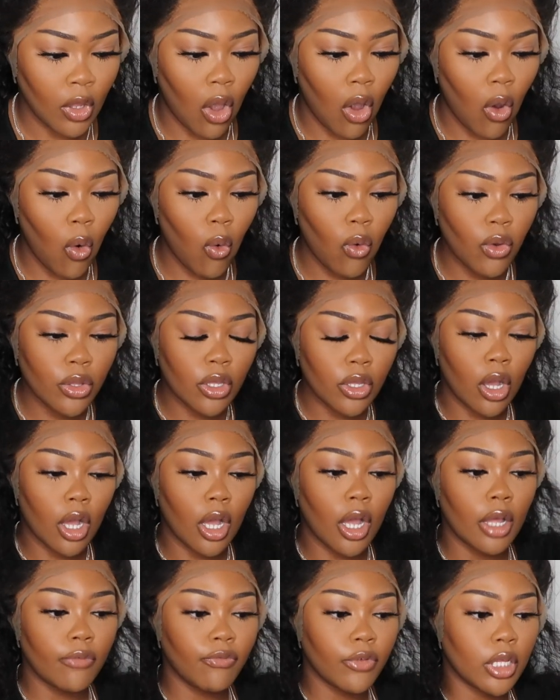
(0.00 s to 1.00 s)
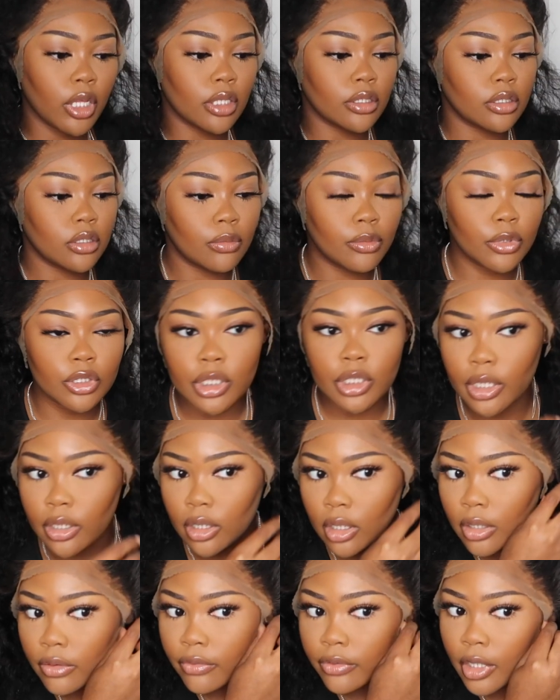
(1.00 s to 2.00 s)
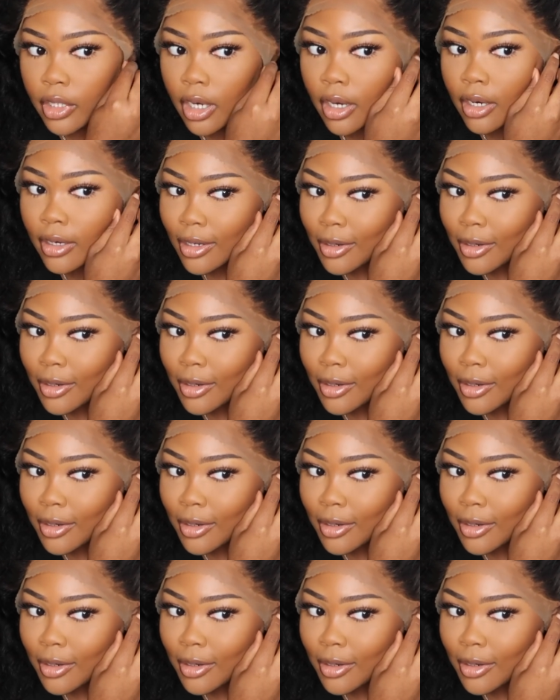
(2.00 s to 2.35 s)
Oh, y'all, I've cut so much hair off that